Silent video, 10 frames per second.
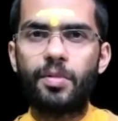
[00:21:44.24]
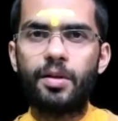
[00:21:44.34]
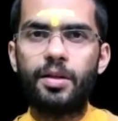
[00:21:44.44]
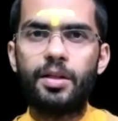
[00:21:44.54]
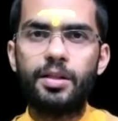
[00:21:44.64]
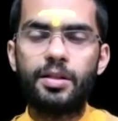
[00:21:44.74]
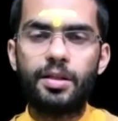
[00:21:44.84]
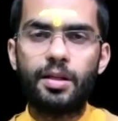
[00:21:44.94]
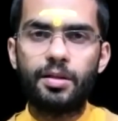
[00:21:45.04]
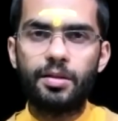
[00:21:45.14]
is
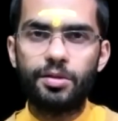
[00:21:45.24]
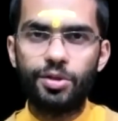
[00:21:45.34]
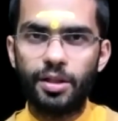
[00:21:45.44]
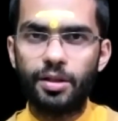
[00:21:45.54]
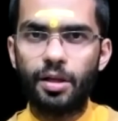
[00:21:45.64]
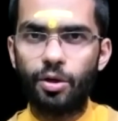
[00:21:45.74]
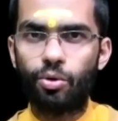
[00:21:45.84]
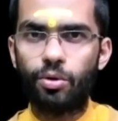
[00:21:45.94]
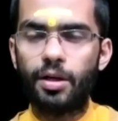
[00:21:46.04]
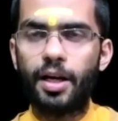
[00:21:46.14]
Chit
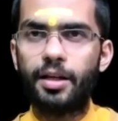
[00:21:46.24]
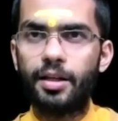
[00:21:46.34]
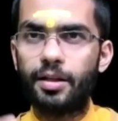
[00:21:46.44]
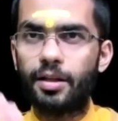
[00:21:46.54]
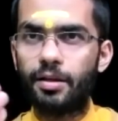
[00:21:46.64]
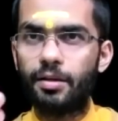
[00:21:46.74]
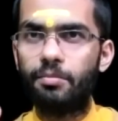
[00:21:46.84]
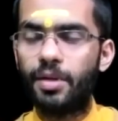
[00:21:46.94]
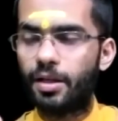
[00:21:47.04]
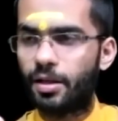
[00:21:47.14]
alone, like in the
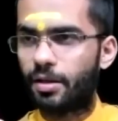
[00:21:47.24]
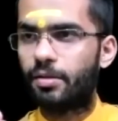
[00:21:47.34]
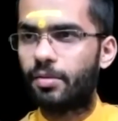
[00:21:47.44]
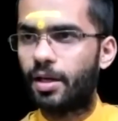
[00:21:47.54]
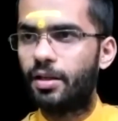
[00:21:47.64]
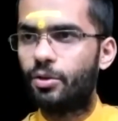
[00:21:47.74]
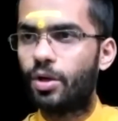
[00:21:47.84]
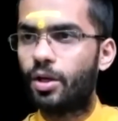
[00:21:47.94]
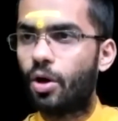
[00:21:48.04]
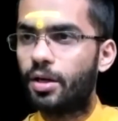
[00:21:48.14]
mirror, right? You
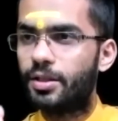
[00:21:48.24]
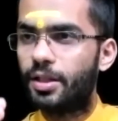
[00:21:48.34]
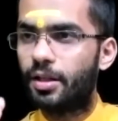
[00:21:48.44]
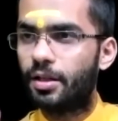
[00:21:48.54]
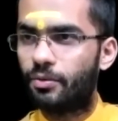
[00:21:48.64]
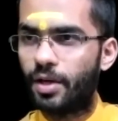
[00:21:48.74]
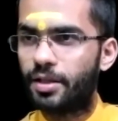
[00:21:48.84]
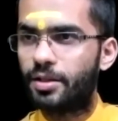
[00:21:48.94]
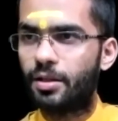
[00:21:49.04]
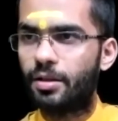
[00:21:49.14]
cannot see the
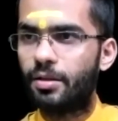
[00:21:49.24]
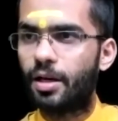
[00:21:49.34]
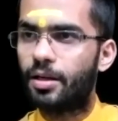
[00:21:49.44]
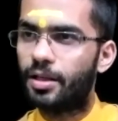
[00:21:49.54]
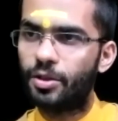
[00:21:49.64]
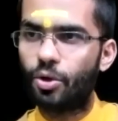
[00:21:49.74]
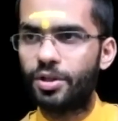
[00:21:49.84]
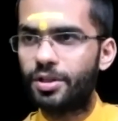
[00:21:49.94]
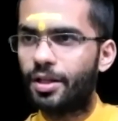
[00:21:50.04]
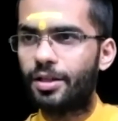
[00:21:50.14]
reflection unless the
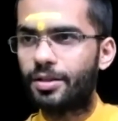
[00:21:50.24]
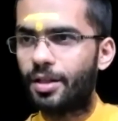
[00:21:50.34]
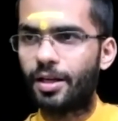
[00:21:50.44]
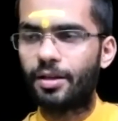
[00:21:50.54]
original is there.